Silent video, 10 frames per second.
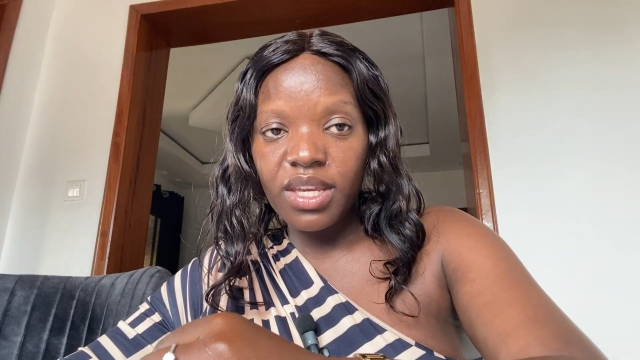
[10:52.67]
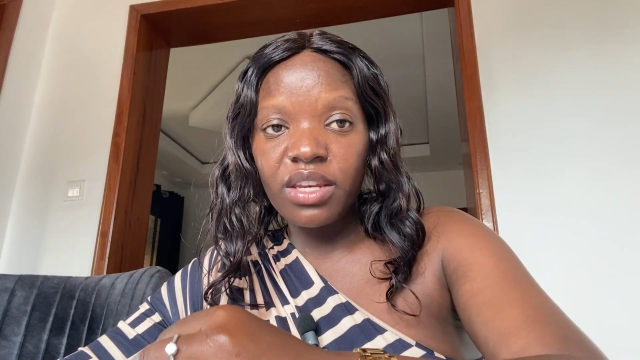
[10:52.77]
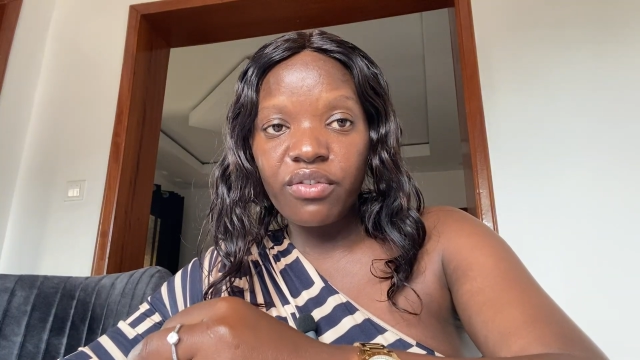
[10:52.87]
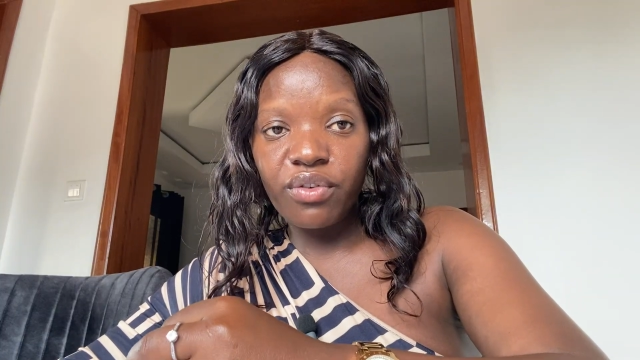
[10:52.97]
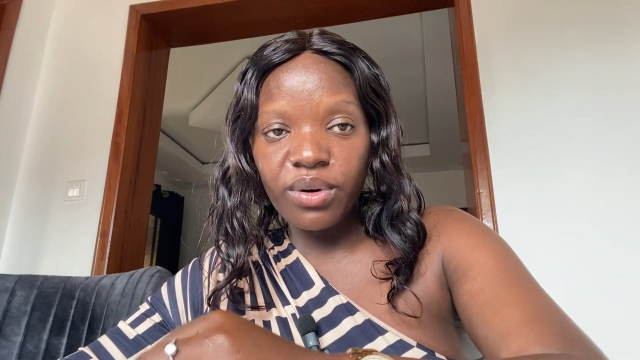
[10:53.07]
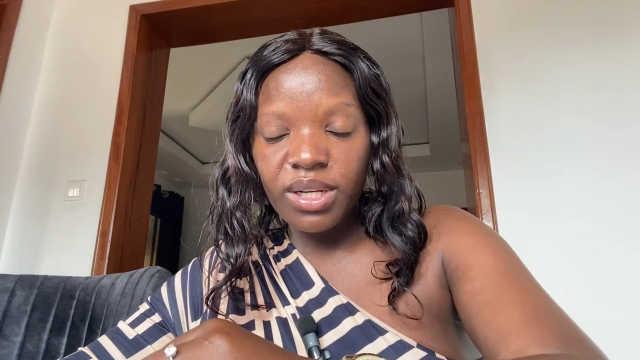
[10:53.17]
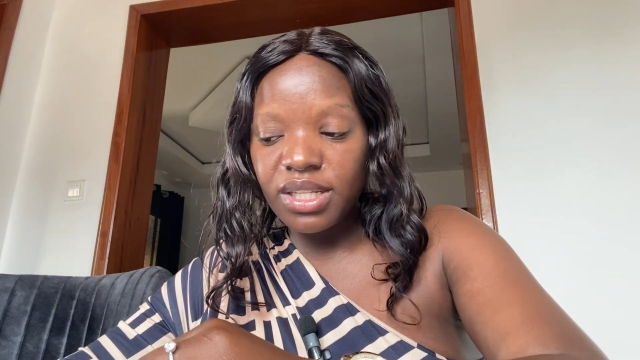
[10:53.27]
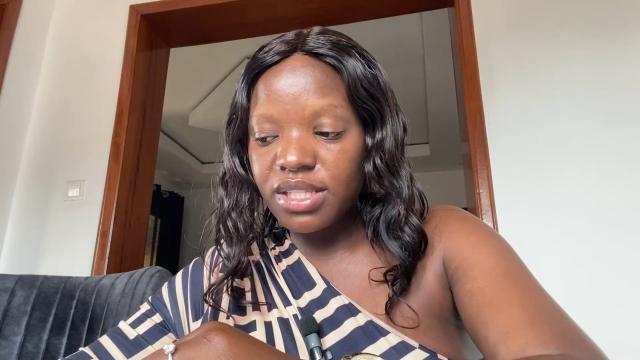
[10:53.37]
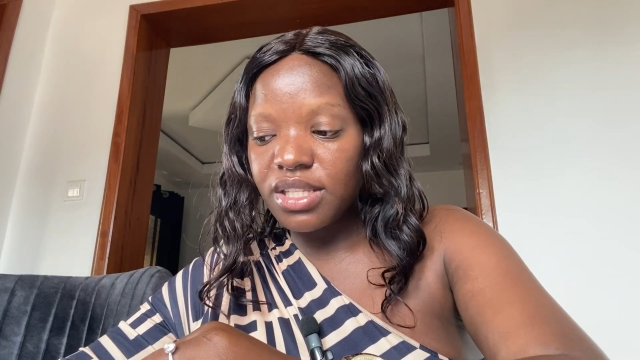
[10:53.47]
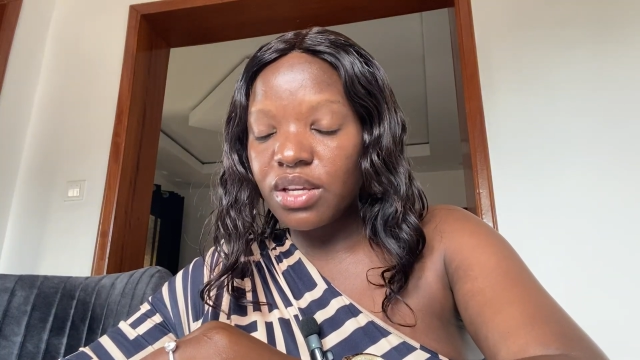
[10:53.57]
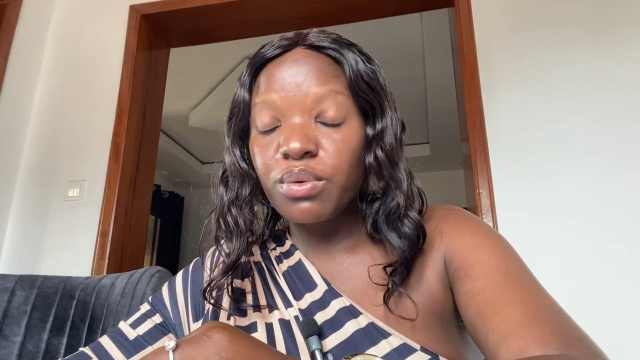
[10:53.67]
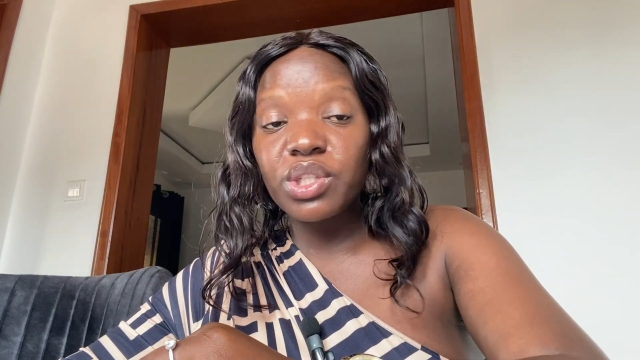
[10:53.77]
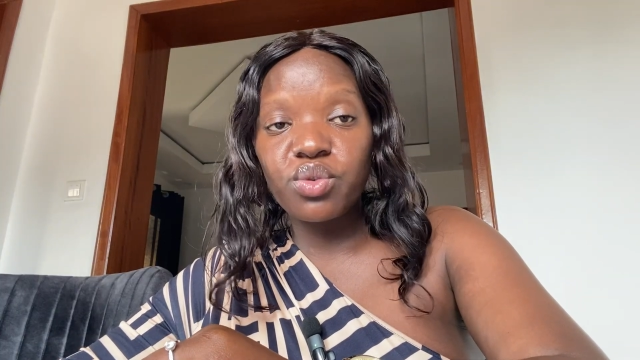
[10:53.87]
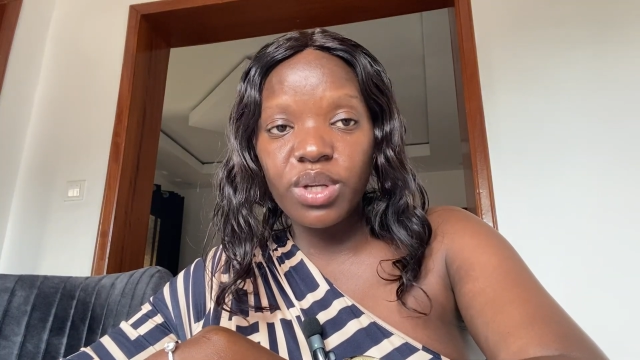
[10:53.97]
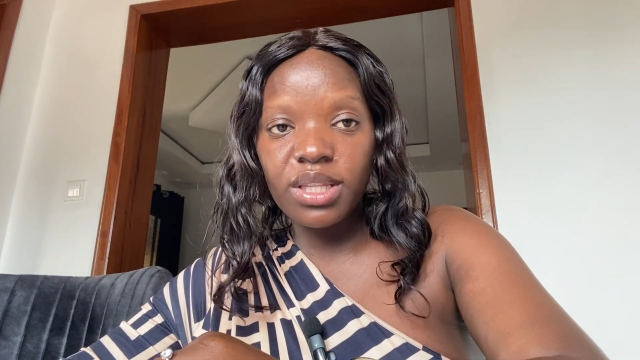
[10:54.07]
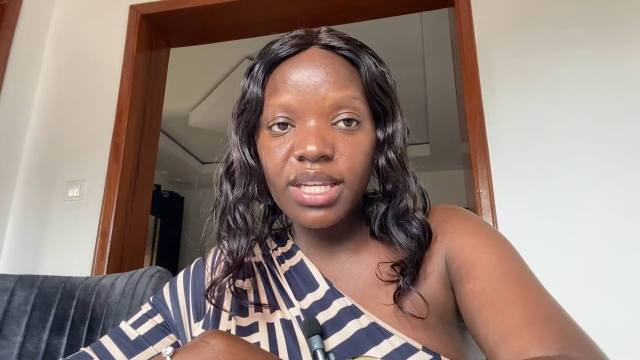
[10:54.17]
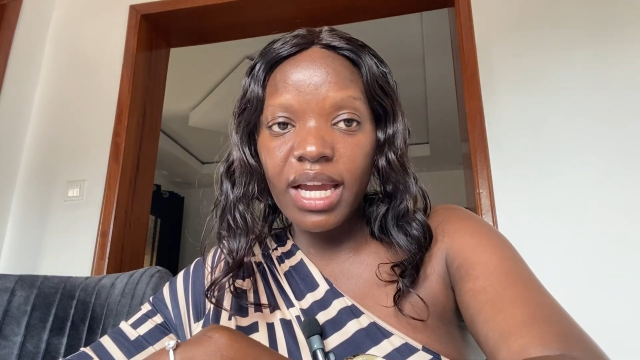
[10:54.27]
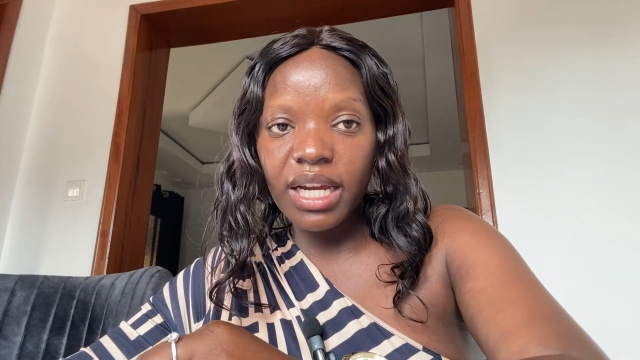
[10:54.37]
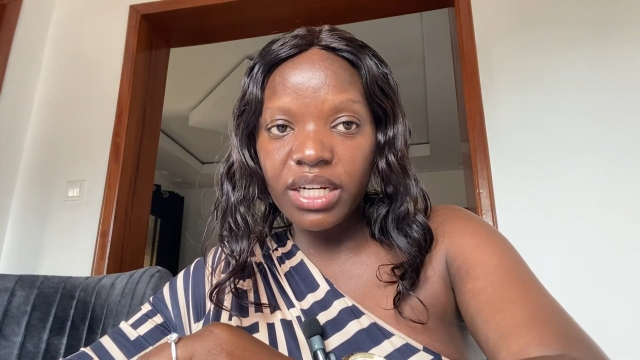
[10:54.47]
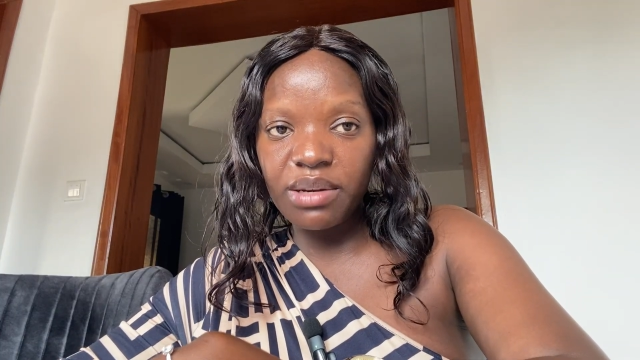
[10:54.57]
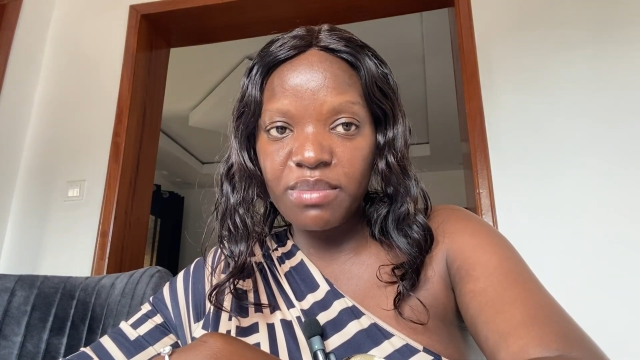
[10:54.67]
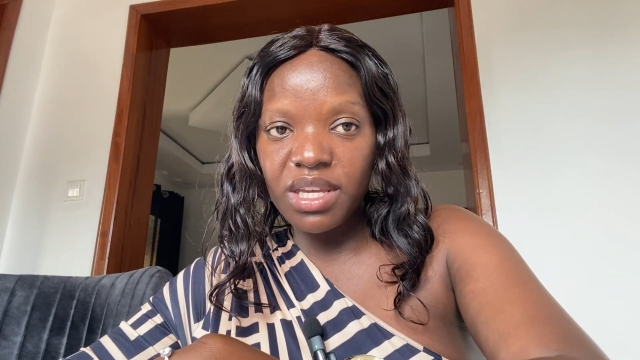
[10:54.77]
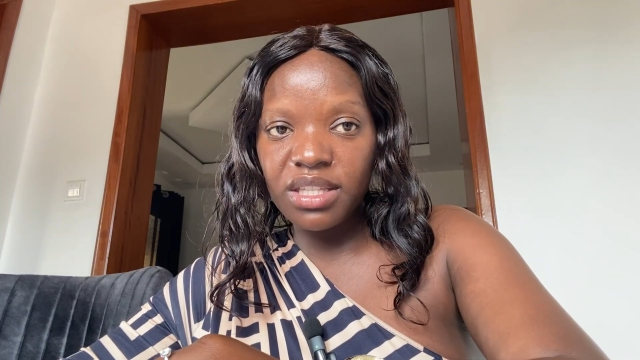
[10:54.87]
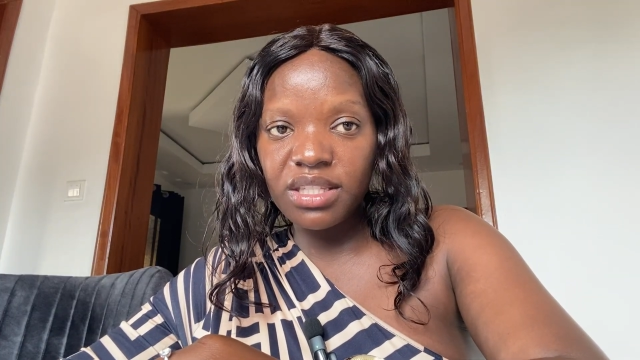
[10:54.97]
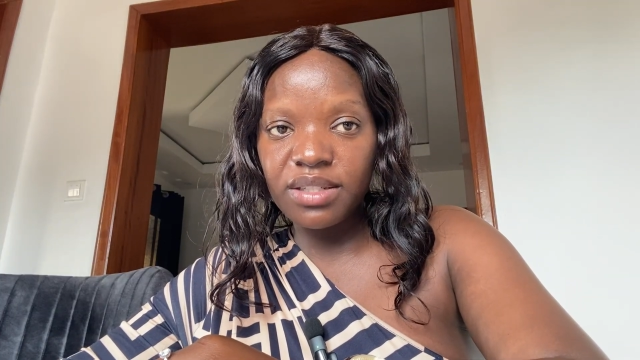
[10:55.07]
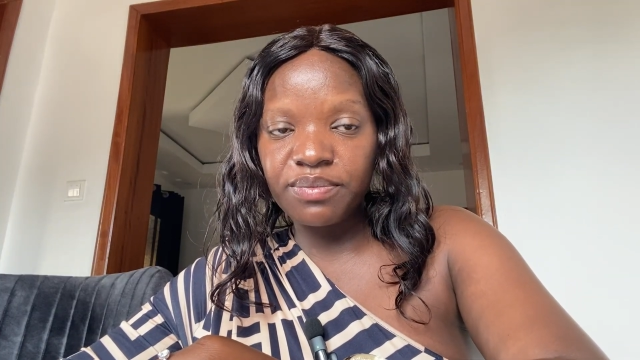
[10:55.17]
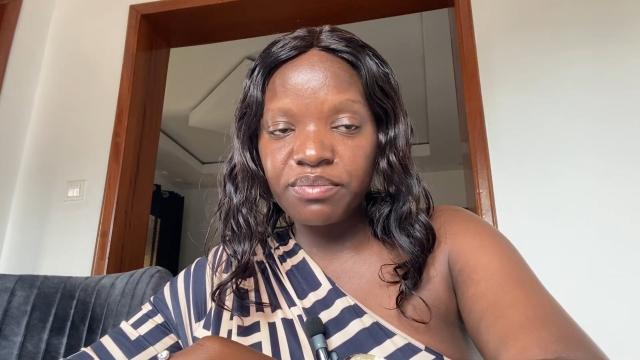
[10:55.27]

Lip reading: In forex we trade agreement,